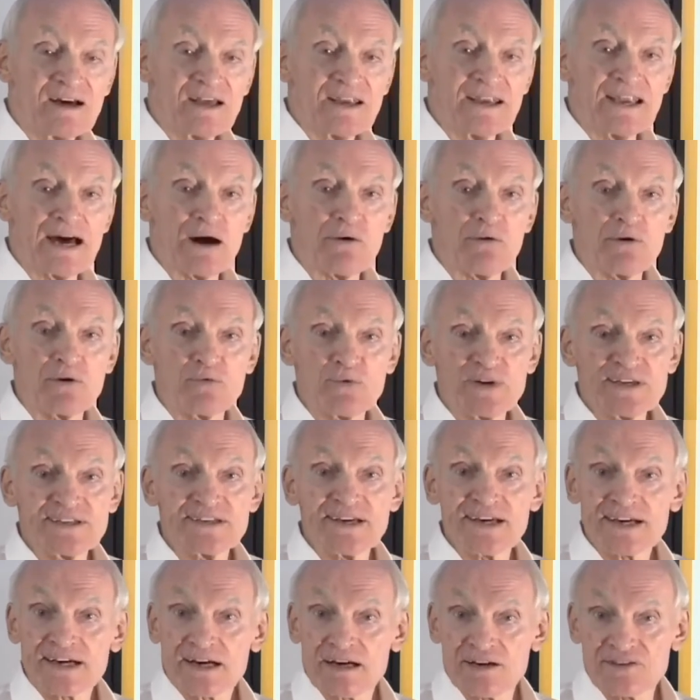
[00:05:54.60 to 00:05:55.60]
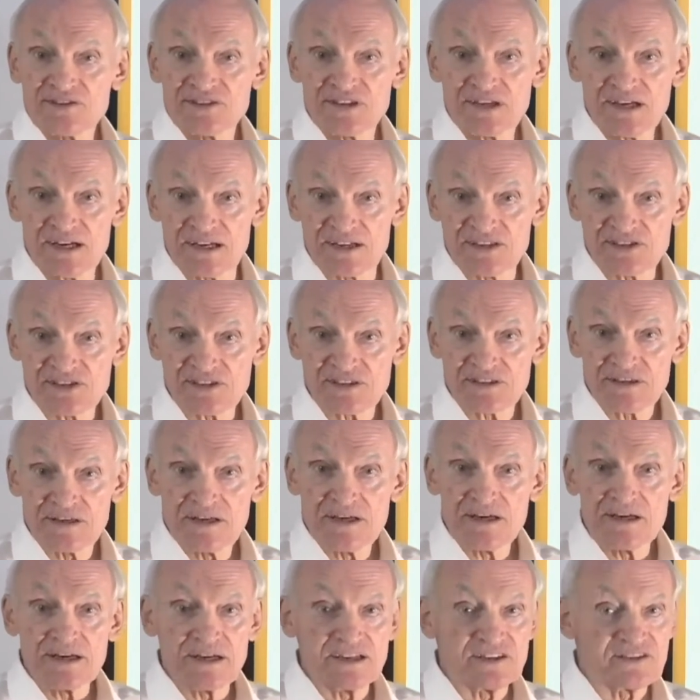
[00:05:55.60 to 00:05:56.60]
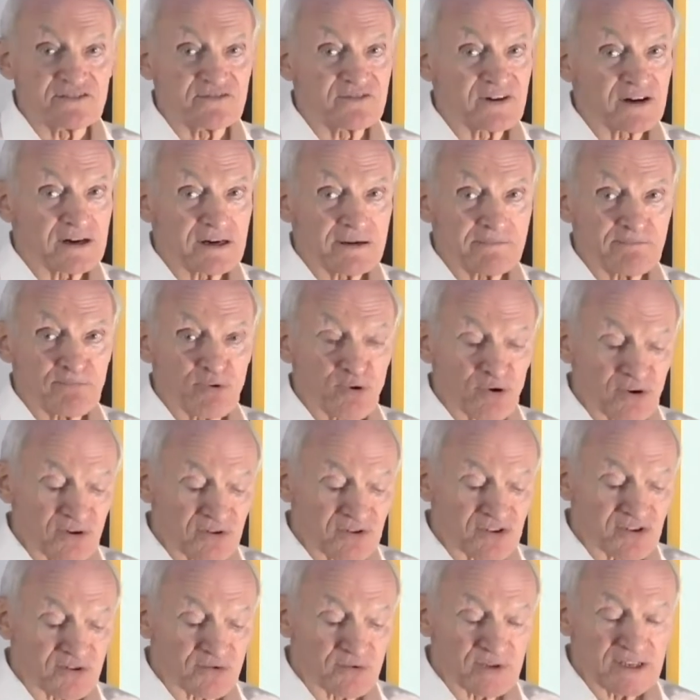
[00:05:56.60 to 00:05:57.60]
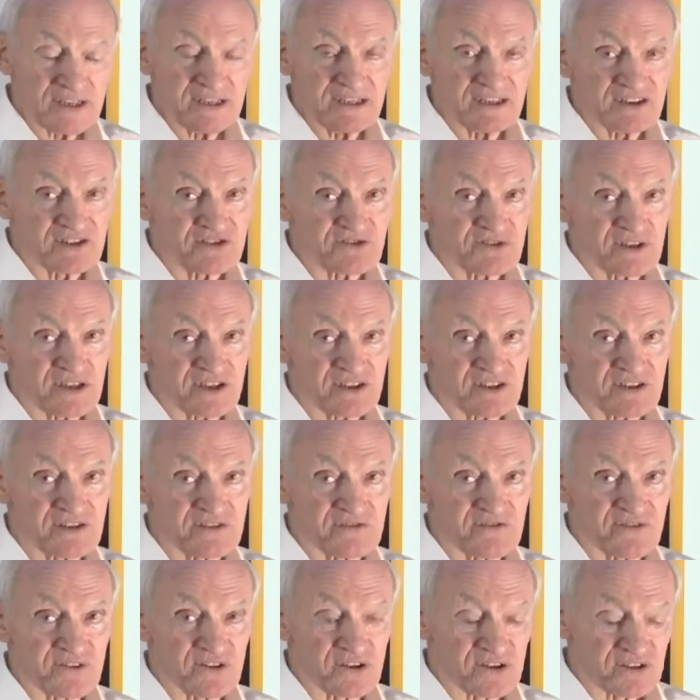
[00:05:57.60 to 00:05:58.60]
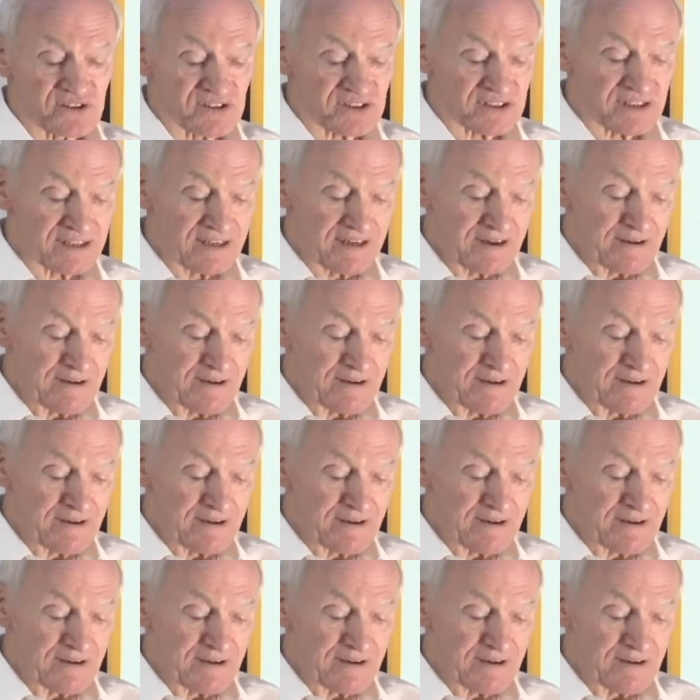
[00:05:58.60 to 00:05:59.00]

Now, when we take our test, it's very important to read the instructions first.